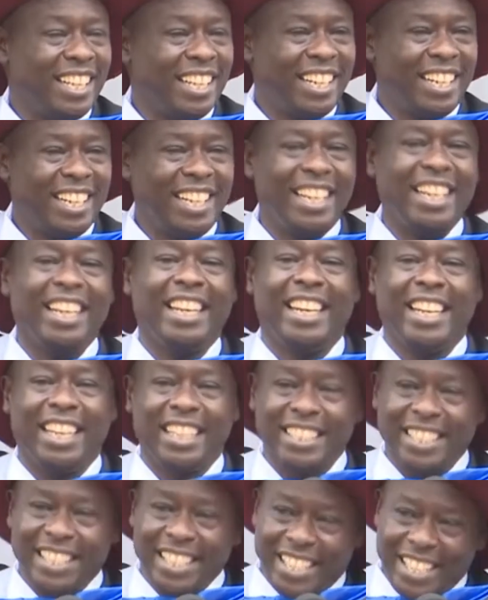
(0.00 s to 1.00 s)

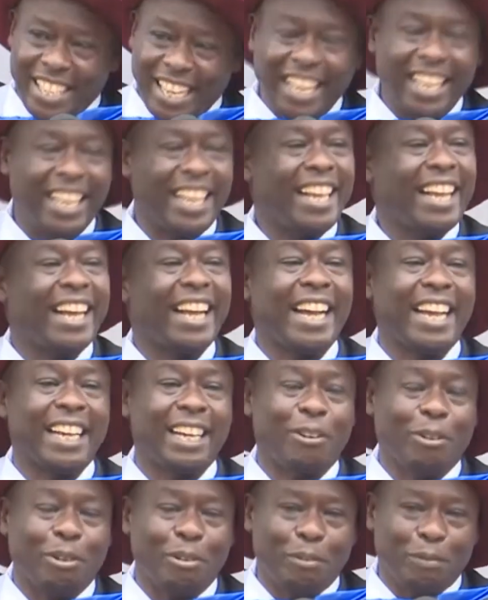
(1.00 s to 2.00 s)
Linus Gitai
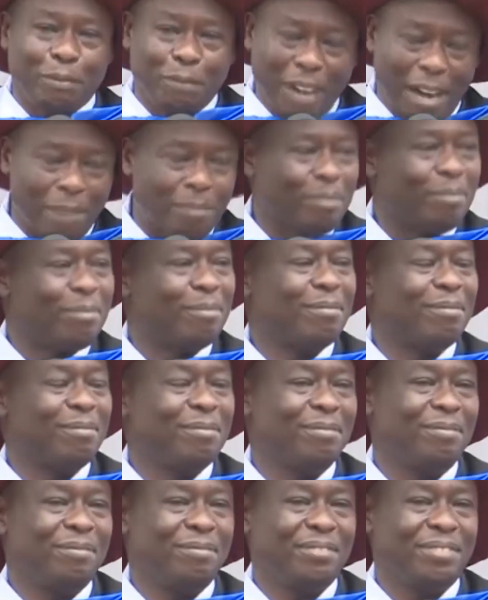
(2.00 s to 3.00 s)
can confirm
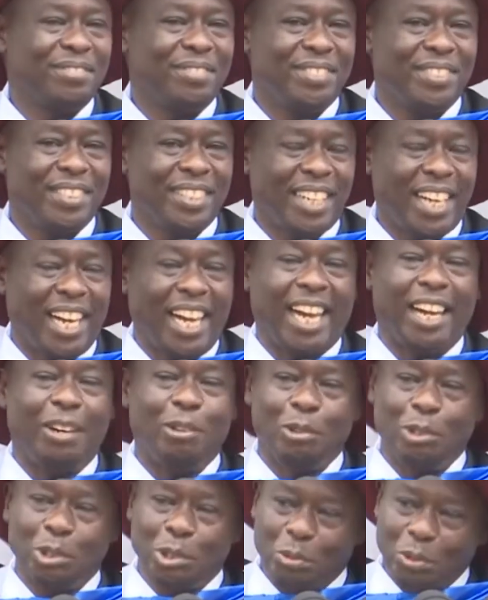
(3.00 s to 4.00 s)
I
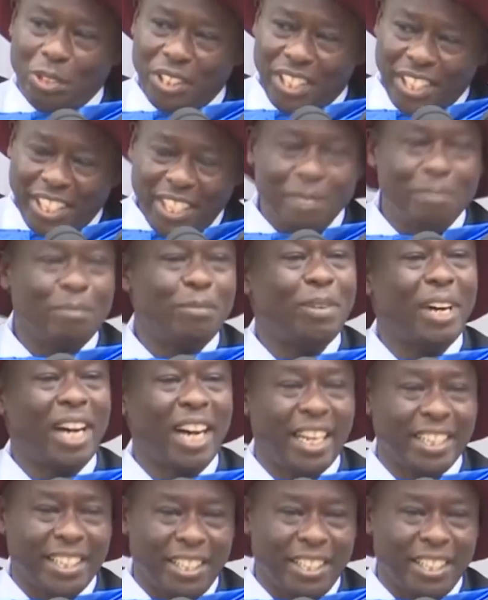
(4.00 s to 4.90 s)
was with him at